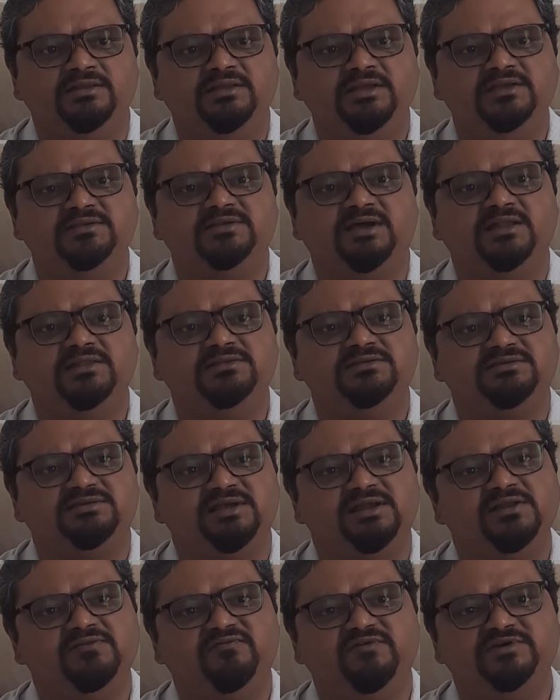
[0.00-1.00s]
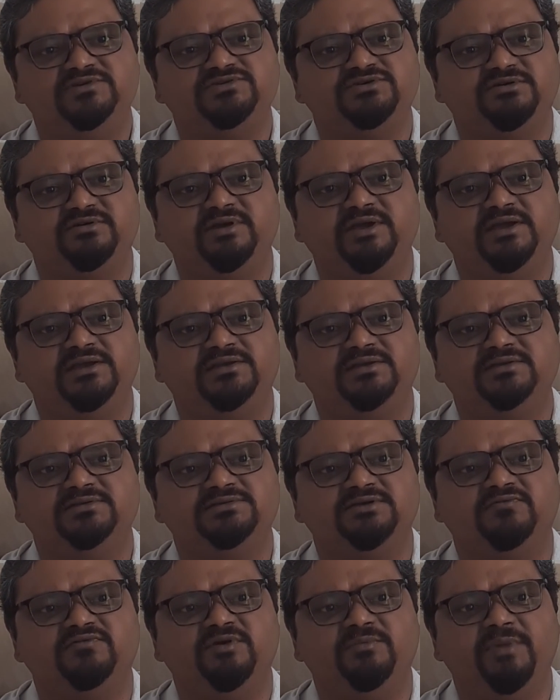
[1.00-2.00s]
These unselfish
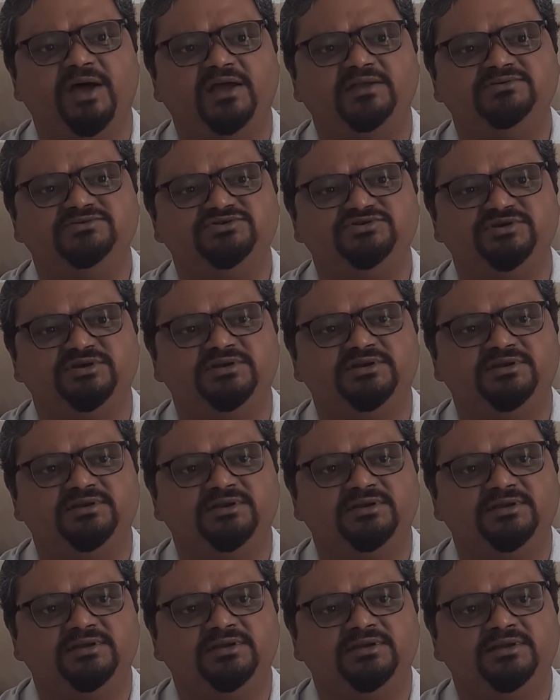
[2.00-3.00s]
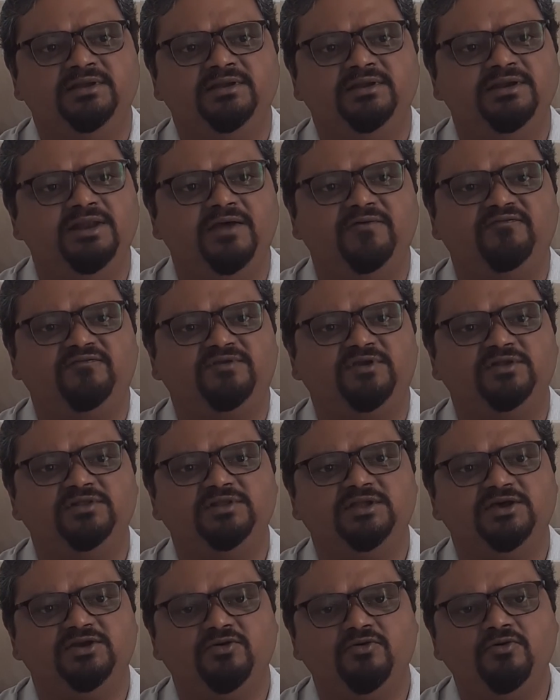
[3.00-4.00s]
creators of the mansion, left on
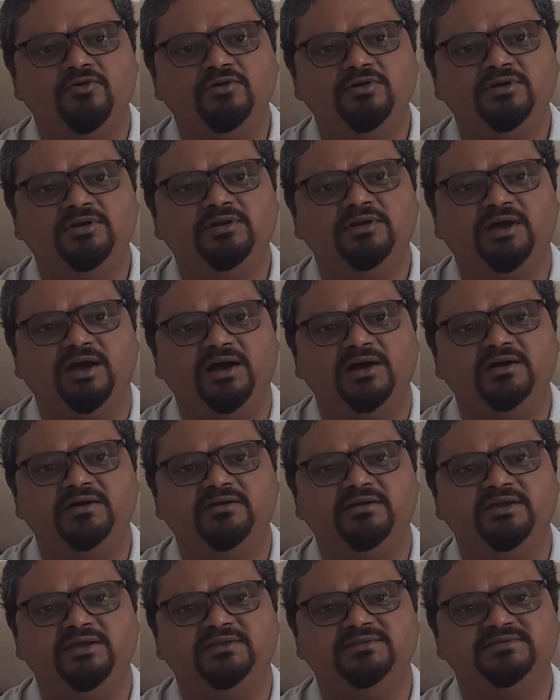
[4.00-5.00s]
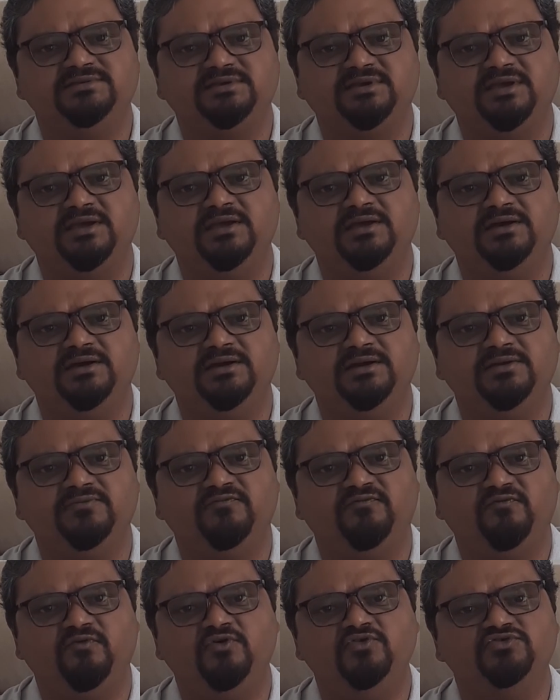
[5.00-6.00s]
their own, hungry and scared,
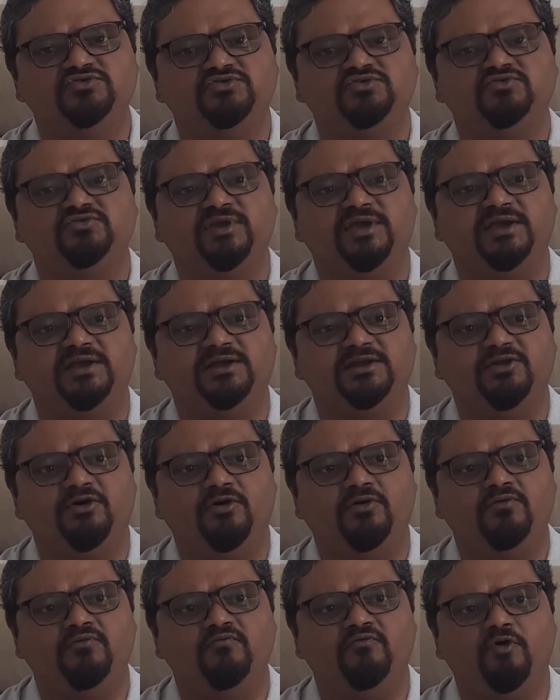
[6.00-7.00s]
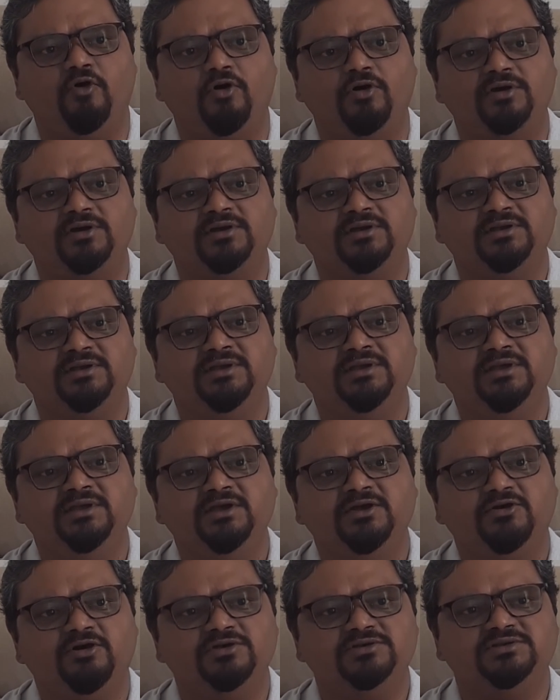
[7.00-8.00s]
forced to take a long walk,
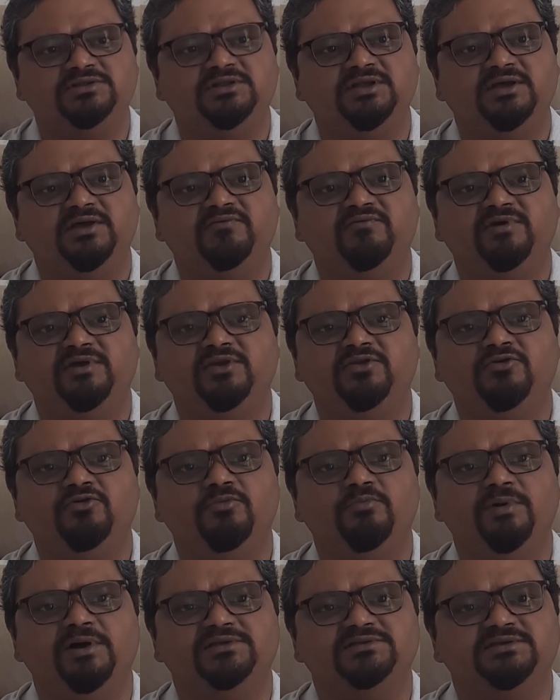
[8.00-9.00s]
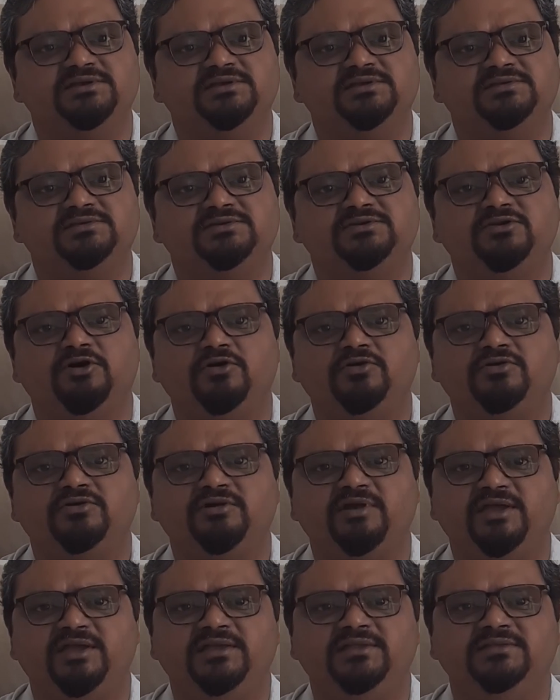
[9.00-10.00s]
'cause there were no buses nor
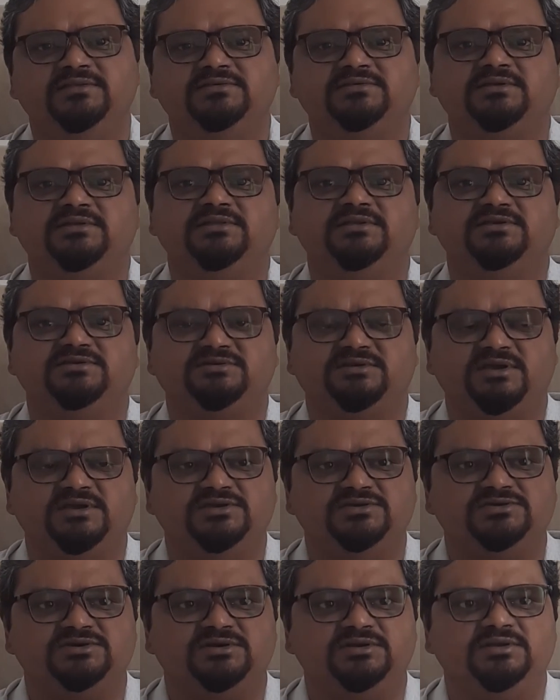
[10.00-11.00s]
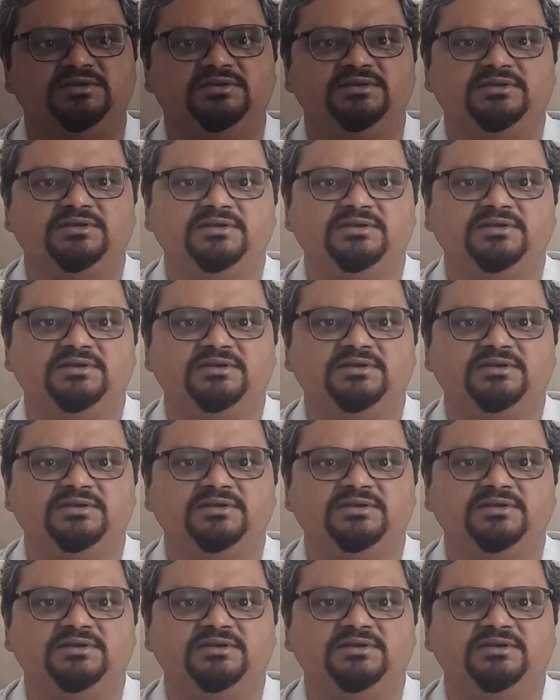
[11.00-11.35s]
trains in the station.